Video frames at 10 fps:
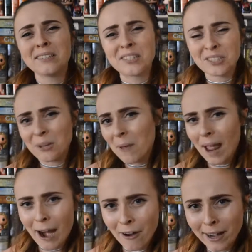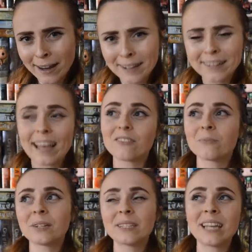this to me, Ariel?
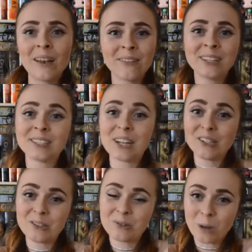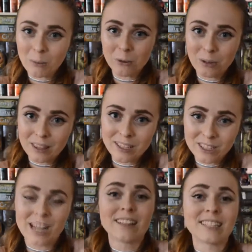Everybody is having such trouble with this
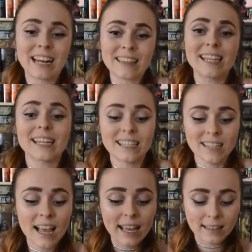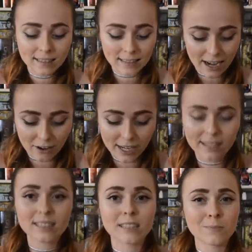challenge, and I think it is
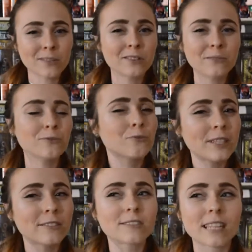hilarious, especially for readers.